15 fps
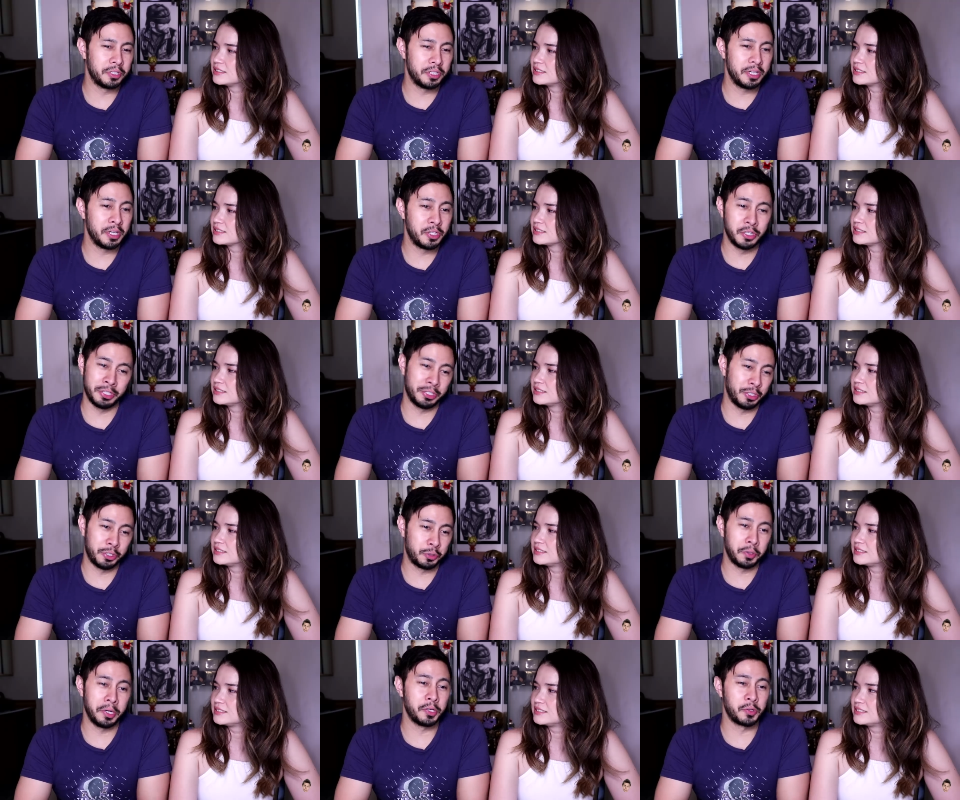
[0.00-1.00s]
Speaker 1: to see just a
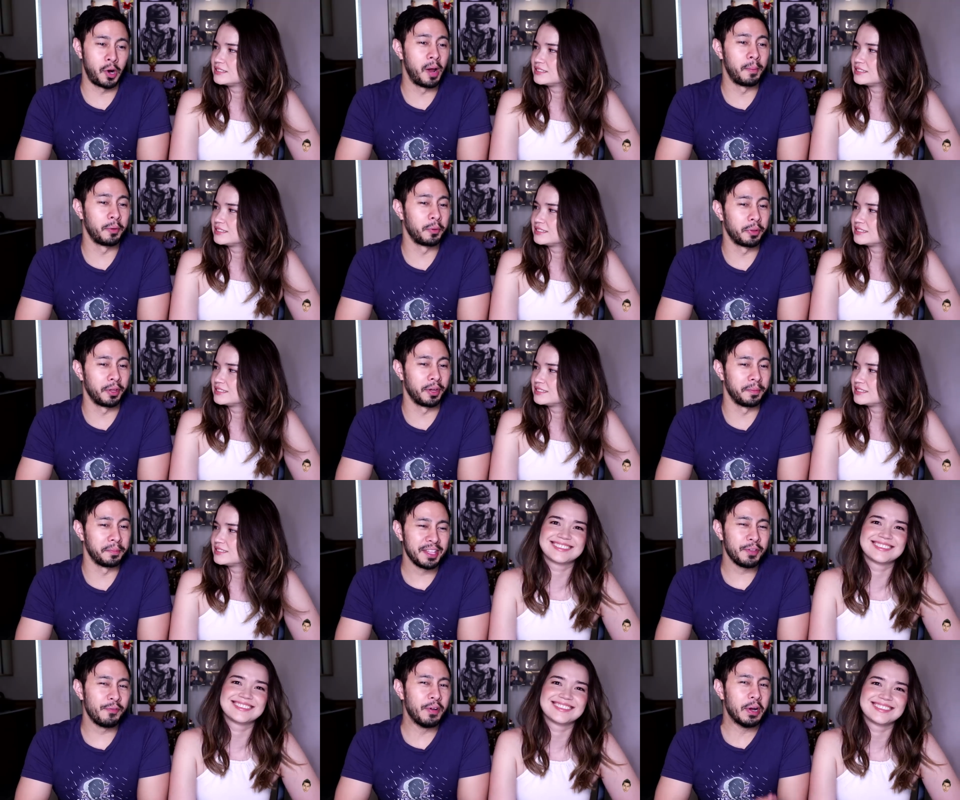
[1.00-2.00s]
straight drama with
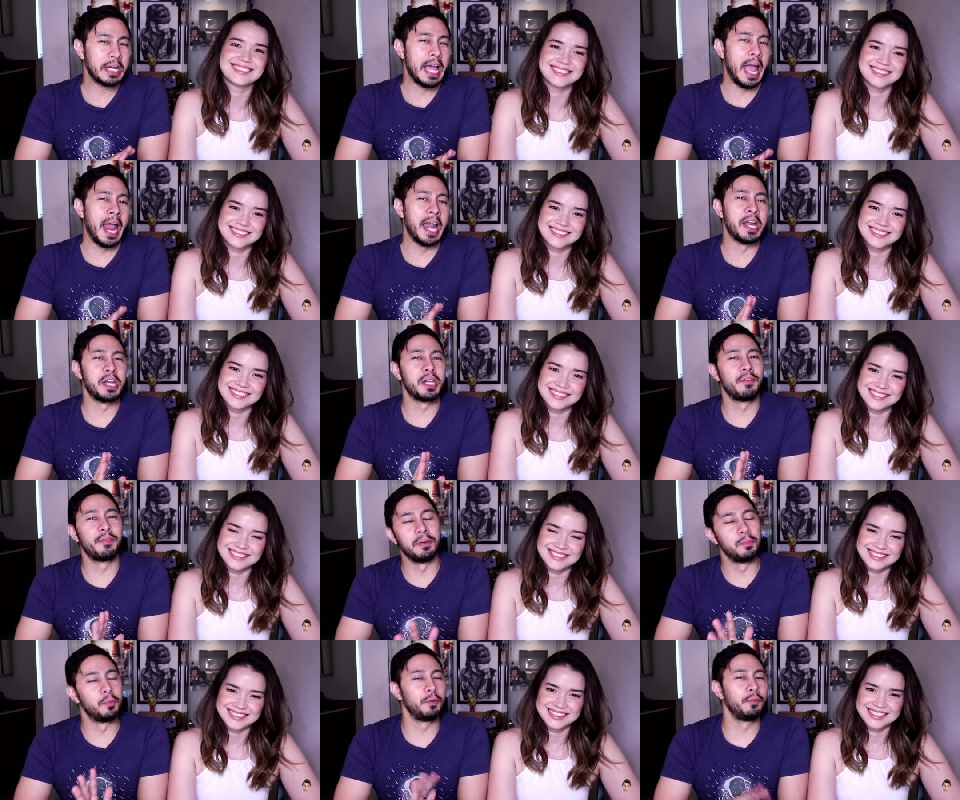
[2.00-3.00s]
him. At the very end
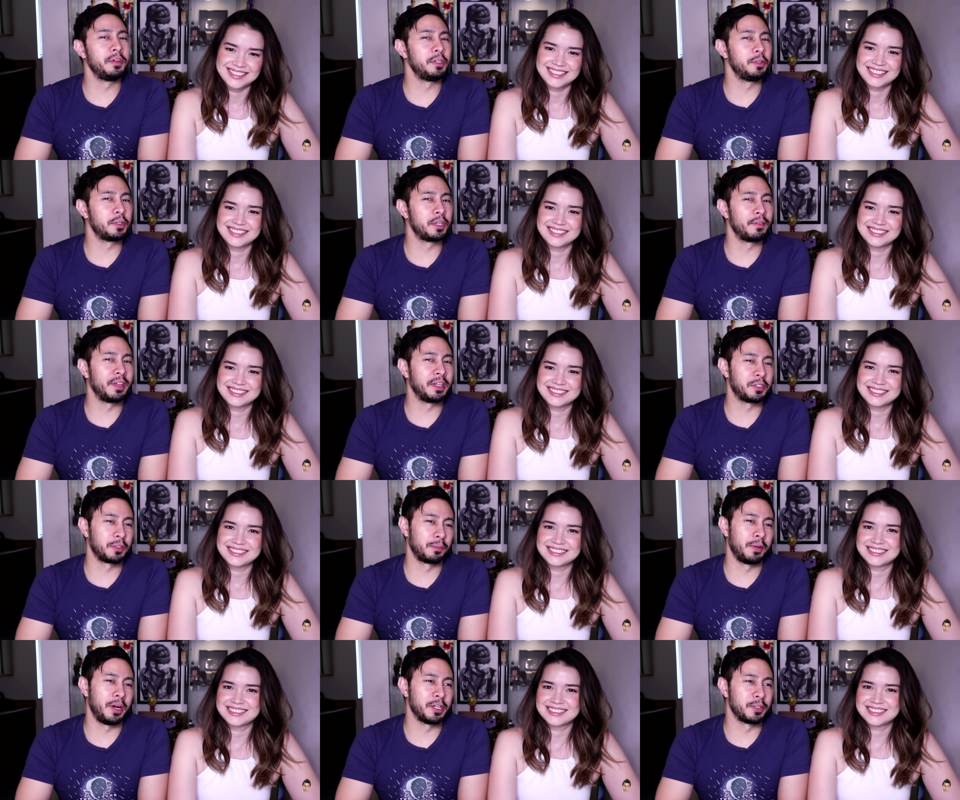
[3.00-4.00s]
of the movie, you give that
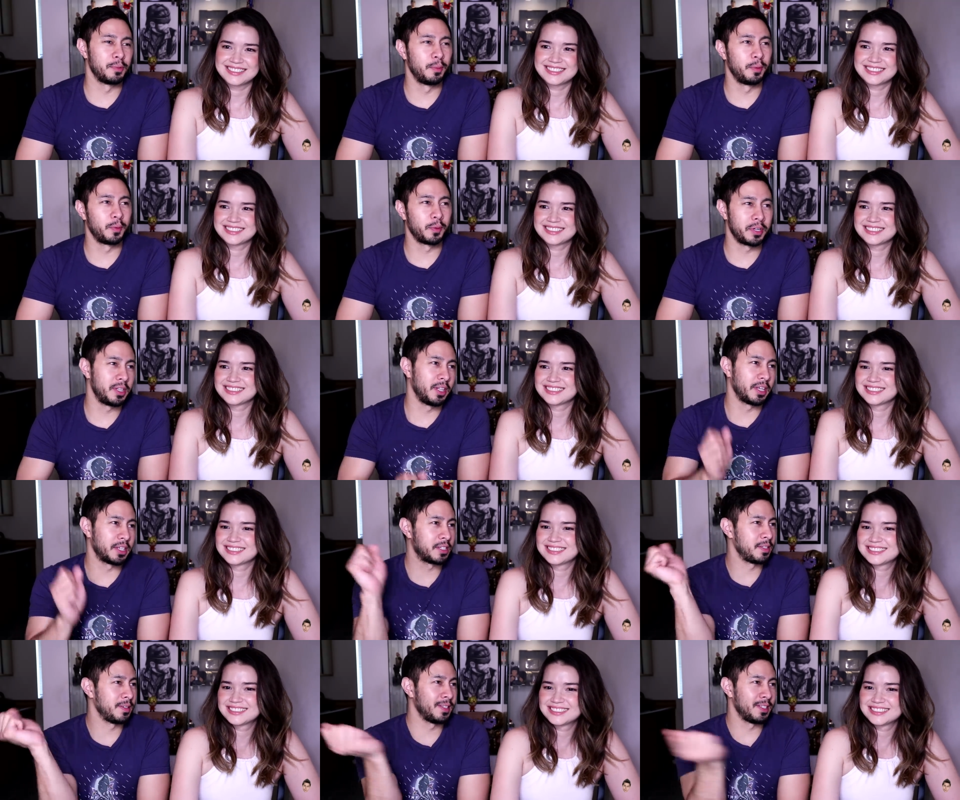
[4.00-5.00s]
surprise moment where he
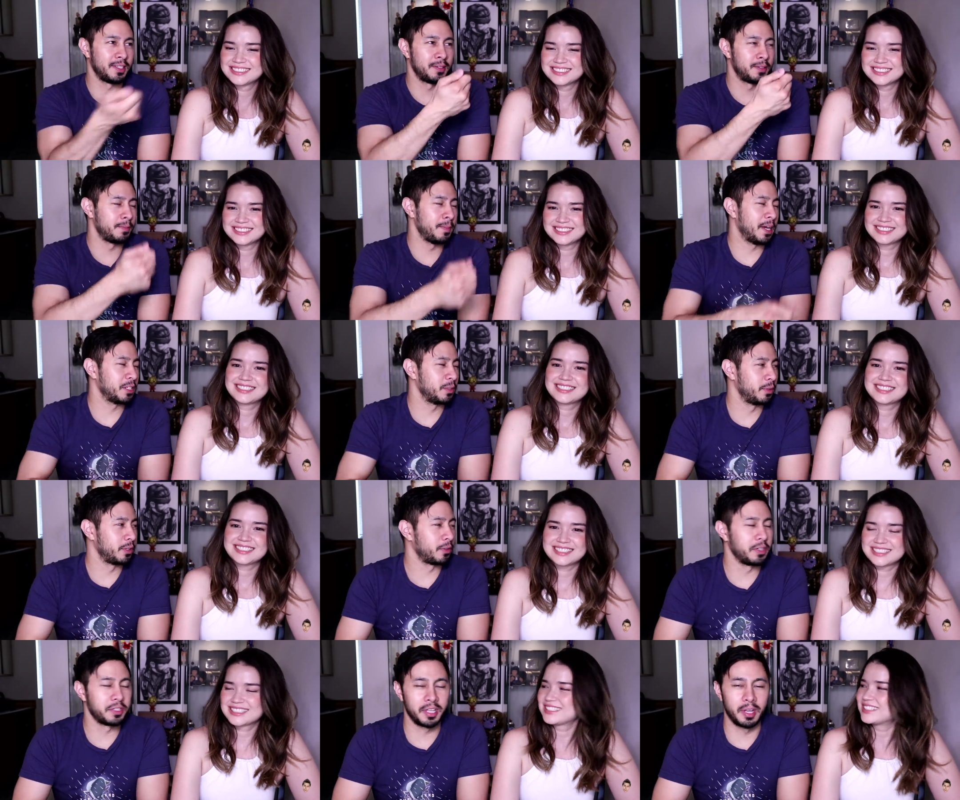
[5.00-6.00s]
like smacks someone
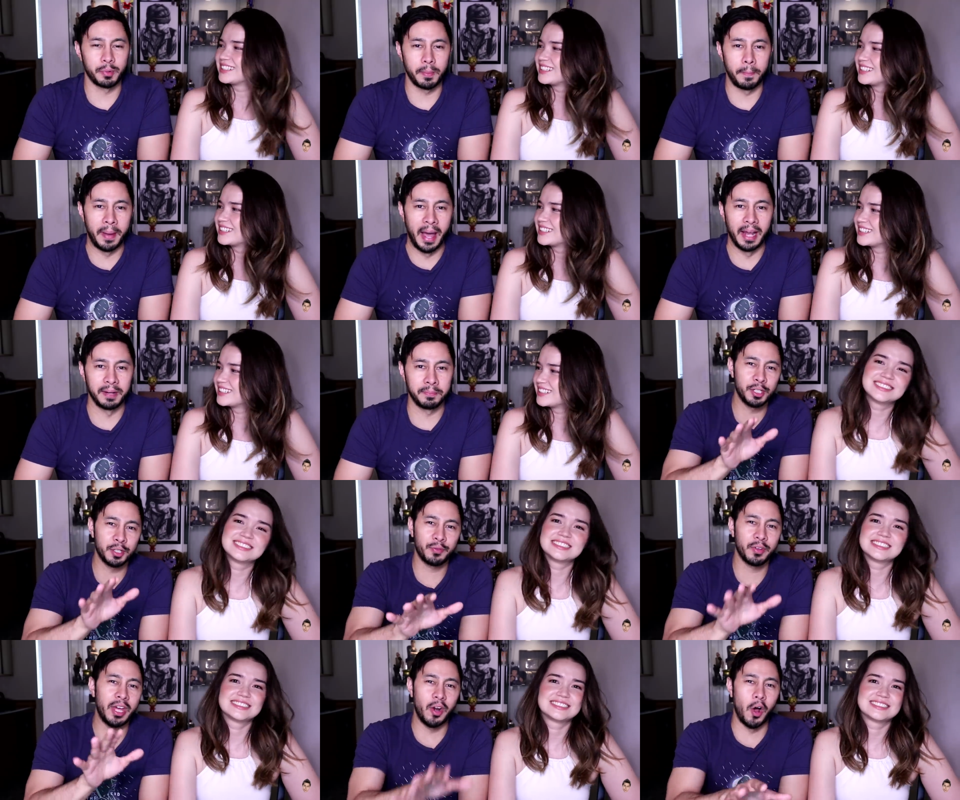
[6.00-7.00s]
across the head with a bat,
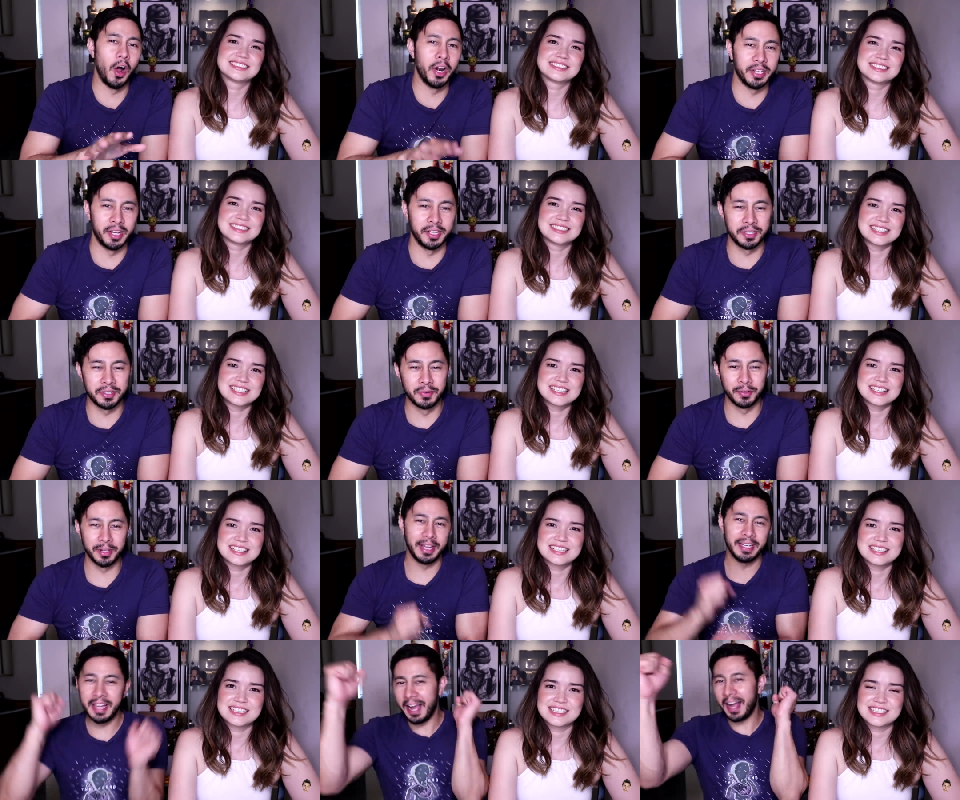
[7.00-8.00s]
just for that audience. We're
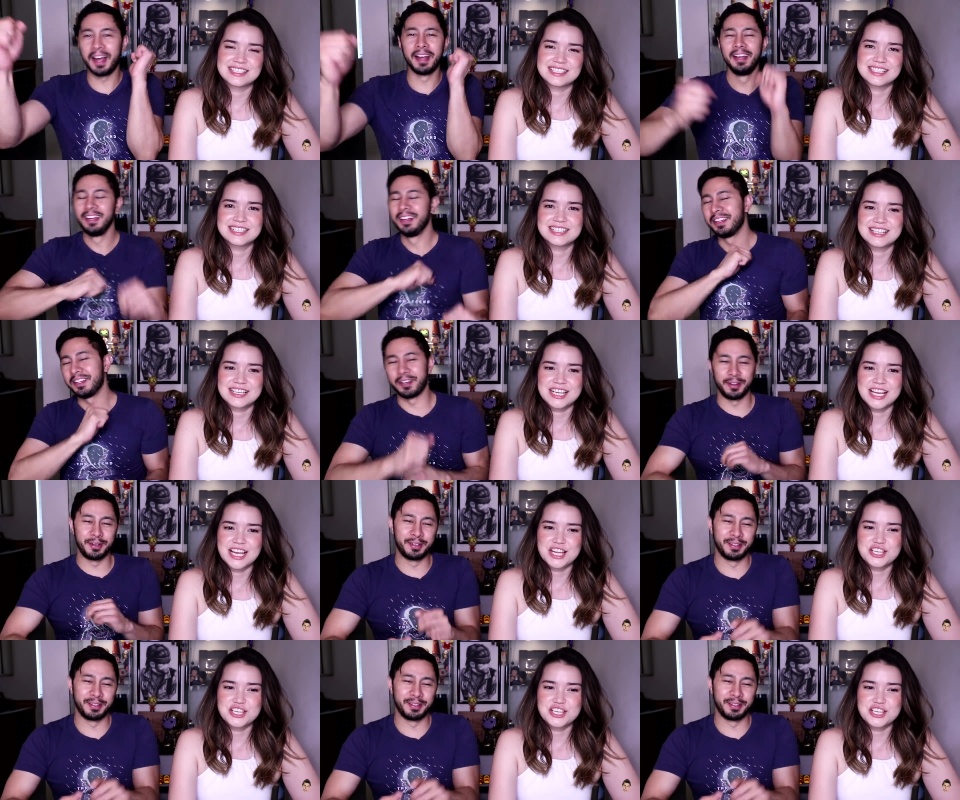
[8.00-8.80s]
like, yeah, you know,